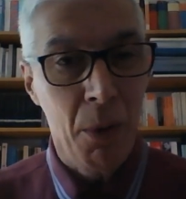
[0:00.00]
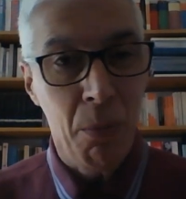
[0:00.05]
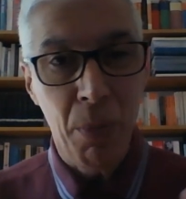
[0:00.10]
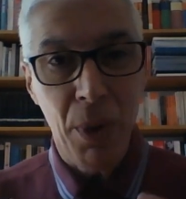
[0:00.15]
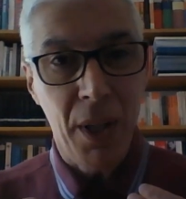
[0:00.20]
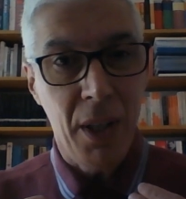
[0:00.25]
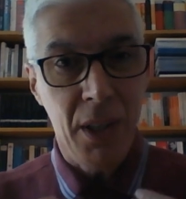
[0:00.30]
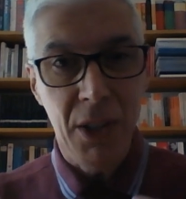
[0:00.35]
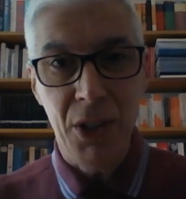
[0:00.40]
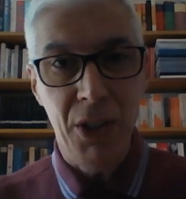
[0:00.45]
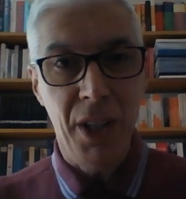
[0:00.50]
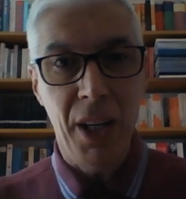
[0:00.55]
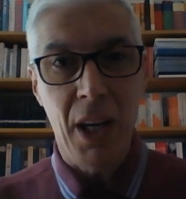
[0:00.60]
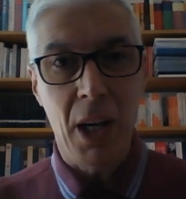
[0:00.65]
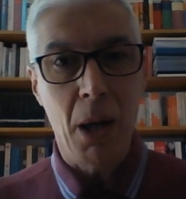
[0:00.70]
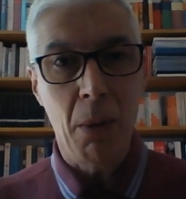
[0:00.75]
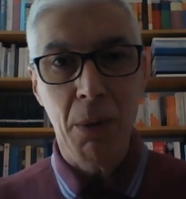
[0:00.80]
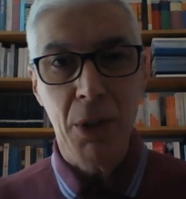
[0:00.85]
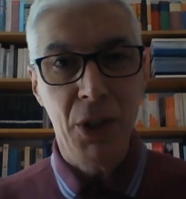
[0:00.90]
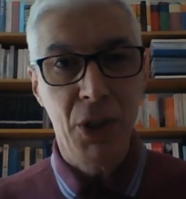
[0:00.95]
because the
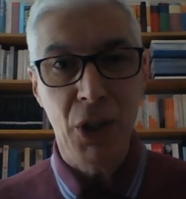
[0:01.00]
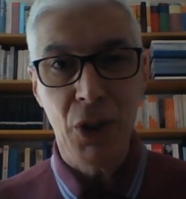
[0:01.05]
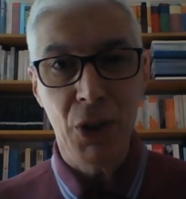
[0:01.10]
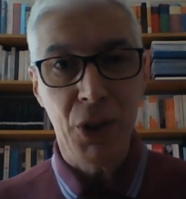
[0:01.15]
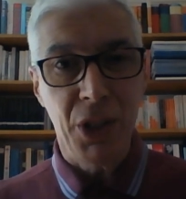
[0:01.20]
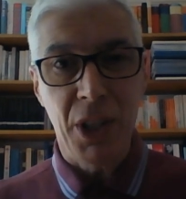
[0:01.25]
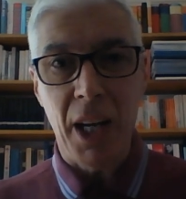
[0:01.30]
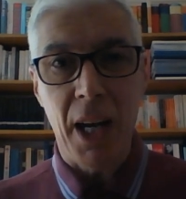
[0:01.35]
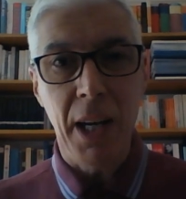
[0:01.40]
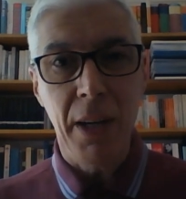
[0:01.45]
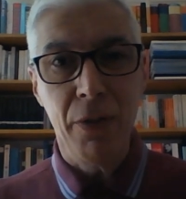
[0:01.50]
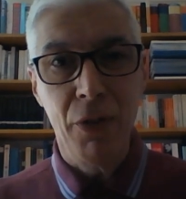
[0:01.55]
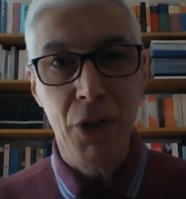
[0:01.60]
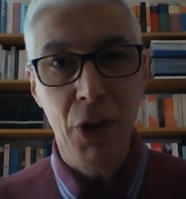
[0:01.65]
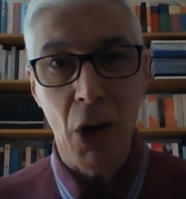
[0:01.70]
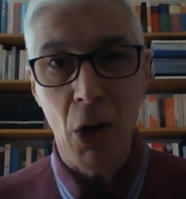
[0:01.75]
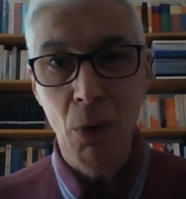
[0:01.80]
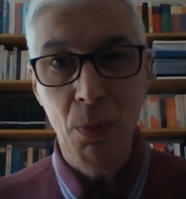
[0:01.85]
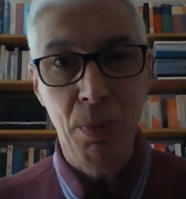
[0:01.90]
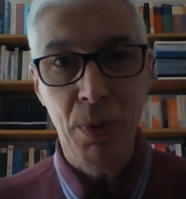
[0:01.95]
armour just gave
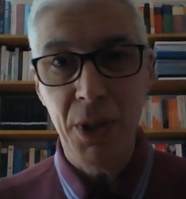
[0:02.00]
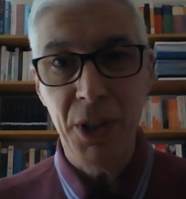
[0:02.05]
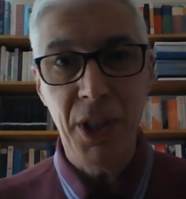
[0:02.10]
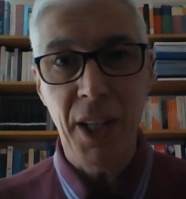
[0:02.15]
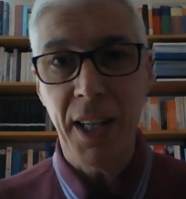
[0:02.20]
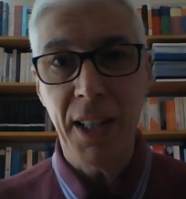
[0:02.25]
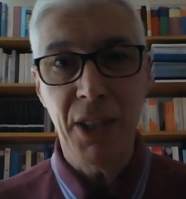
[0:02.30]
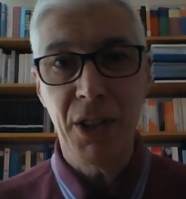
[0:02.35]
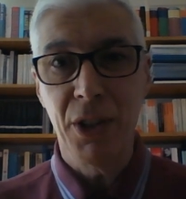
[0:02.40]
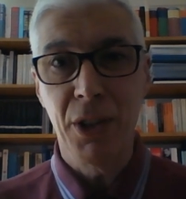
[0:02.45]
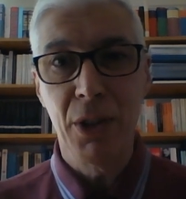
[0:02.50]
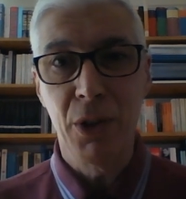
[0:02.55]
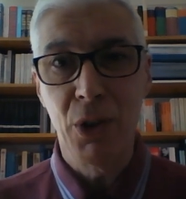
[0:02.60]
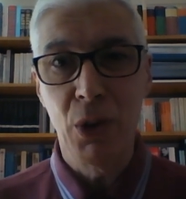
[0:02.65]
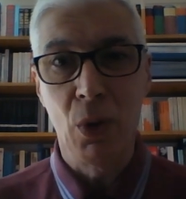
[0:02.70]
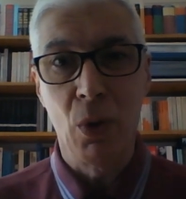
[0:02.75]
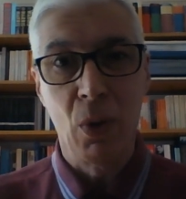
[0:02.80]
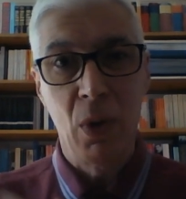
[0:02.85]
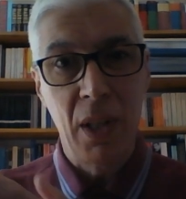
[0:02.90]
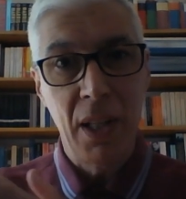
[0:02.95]
no protection
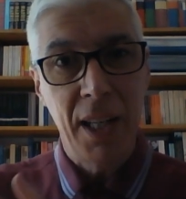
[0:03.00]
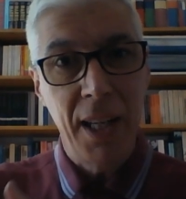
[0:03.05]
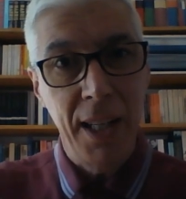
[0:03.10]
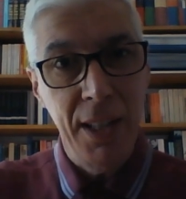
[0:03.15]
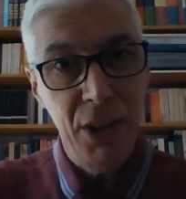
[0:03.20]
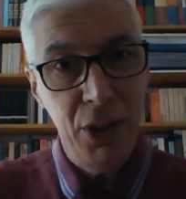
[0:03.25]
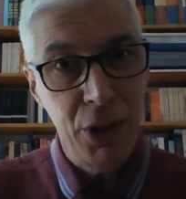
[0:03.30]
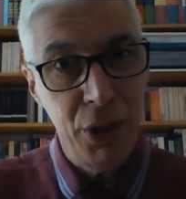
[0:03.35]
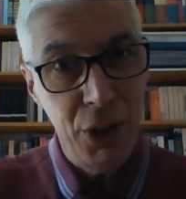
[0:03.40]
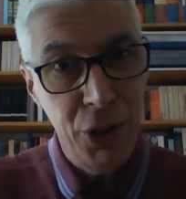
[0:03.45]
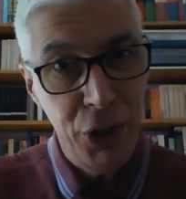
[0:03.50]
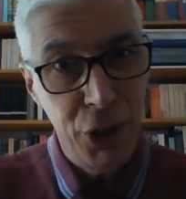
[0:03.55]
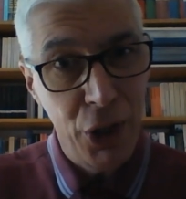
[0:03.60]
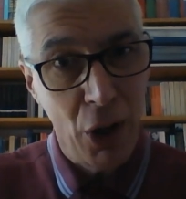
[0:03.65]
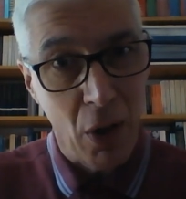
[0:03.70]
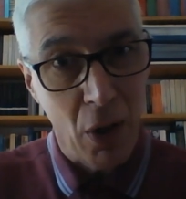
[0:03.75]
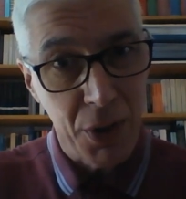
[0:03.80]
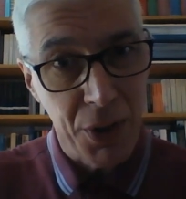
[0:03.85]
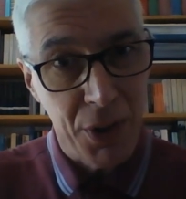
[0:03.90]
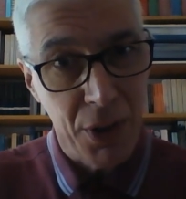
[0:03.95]
at all against the
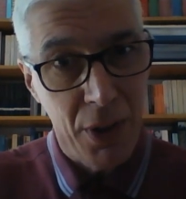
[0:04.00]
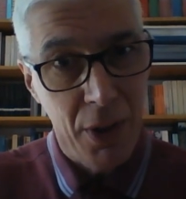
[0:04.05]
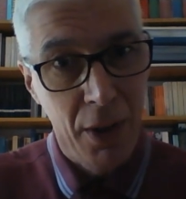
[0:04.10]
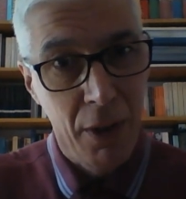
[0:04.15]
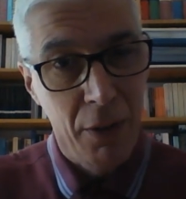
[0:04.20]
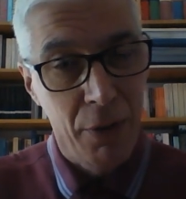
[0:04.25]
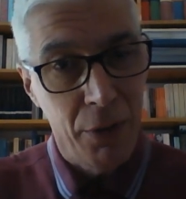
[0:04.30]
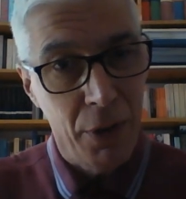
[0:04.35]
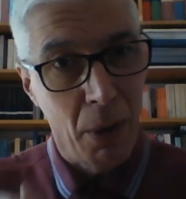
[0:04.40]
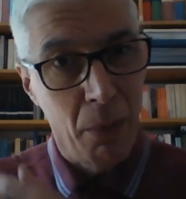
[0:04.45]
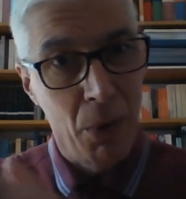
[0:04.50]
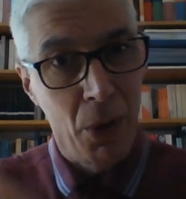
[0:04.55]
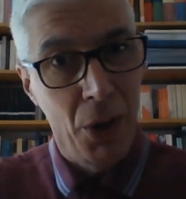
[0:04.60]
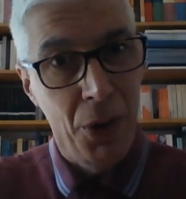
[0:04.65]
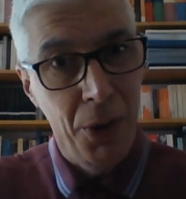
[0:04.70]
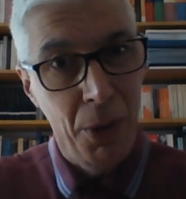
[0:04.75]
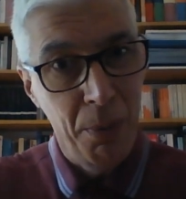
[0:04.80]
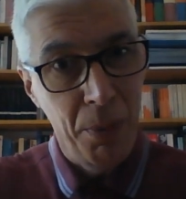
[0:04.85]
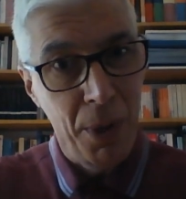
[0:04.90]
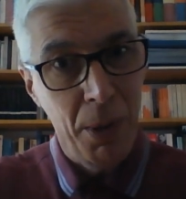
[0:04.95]
shot from
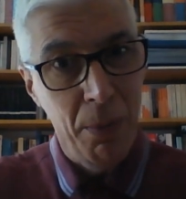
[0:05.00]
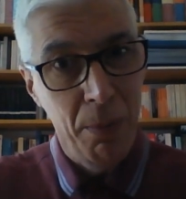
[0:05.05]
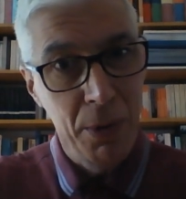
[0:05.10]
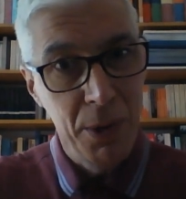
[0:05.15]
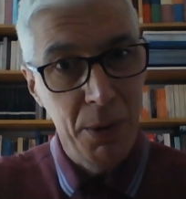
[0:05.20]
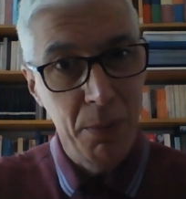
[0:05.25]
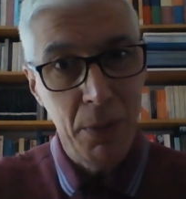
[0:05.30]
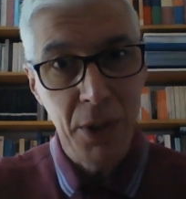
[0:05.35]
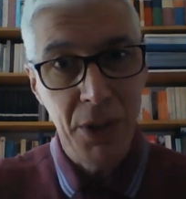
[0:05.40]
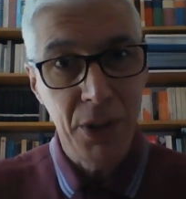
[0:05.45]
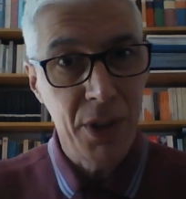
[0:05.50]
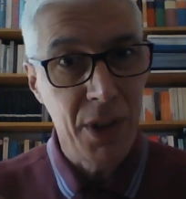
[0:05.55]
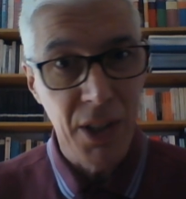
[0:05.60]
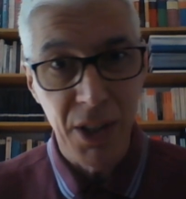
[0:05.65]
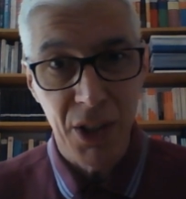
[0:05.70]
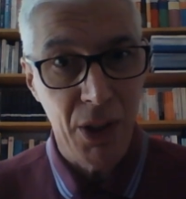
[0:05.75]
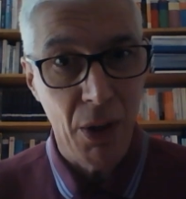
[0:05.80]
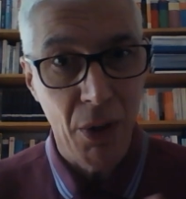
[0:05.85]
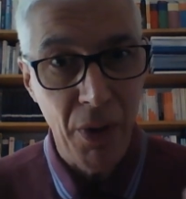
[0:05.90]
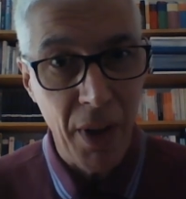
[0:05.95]
other people's
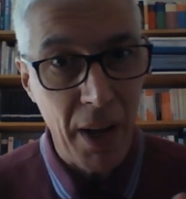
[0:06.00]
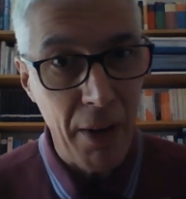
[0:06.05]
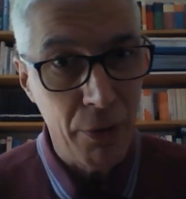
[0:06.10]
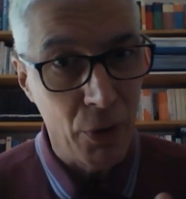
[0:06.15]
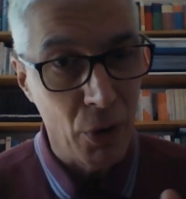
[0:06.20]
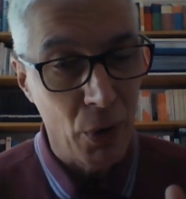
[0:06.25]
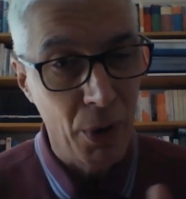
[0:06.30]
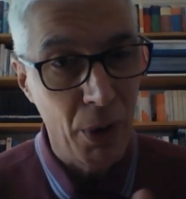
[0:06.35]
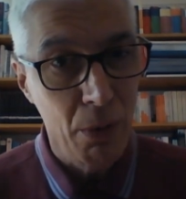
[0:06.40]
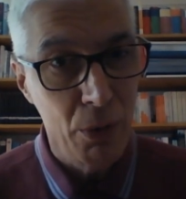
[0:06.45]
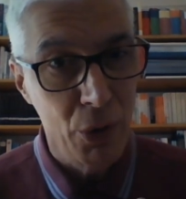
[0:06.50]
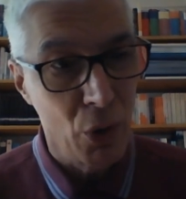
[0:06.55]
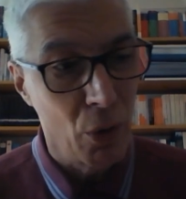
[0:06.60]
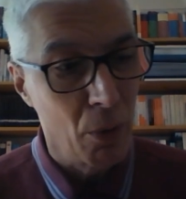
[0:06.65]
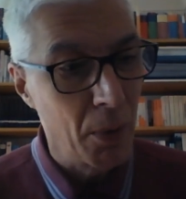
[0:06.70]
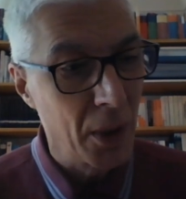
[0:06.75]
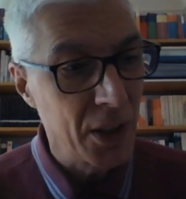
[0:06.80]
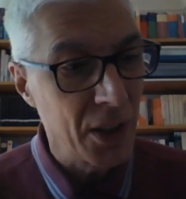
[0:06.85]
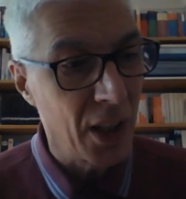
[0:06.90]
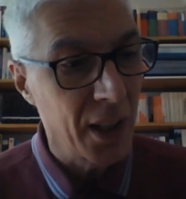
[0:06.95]
muskets, so therefore it was
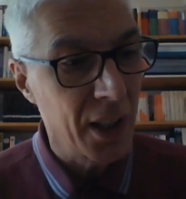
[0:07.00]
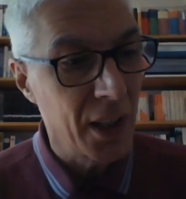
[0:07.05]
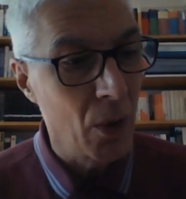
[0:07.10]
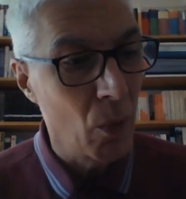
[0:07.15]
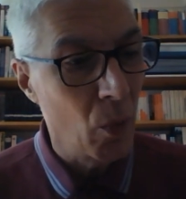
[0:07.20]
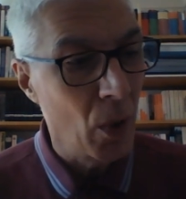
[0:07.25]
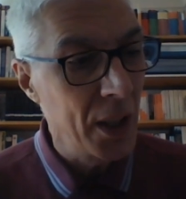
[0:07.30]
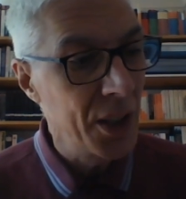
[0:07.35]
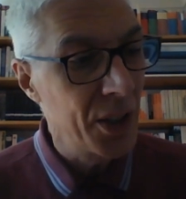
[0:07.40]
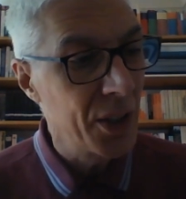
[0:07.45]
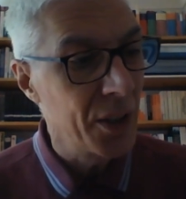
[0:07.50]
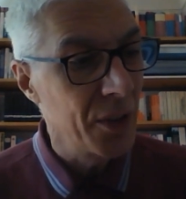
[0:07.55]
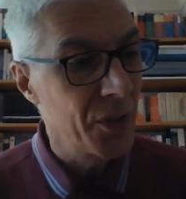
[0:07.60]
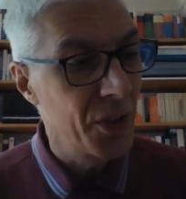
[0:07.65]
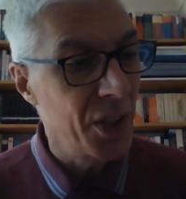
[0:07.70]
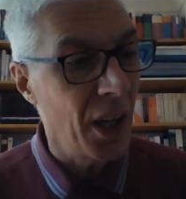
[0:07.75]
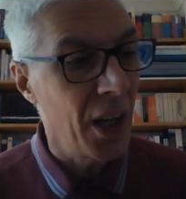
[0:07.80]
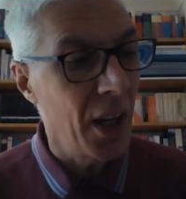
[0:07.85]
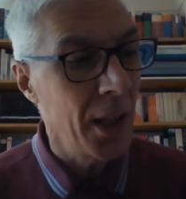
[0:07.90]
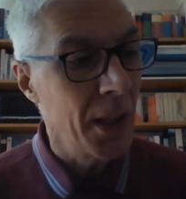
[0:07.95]
almost like a waste of
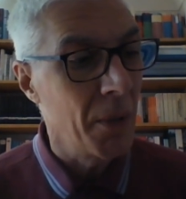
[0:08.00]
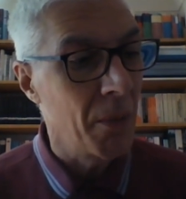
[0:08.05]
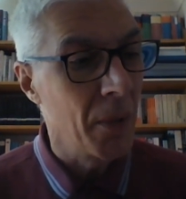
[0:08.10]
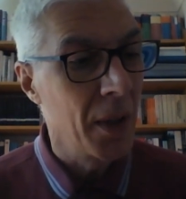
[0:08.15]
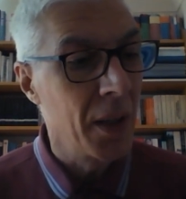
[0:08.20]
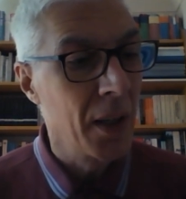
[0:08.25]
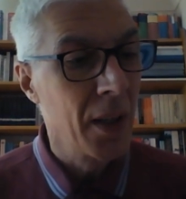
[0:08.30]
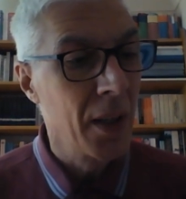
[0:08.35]
time.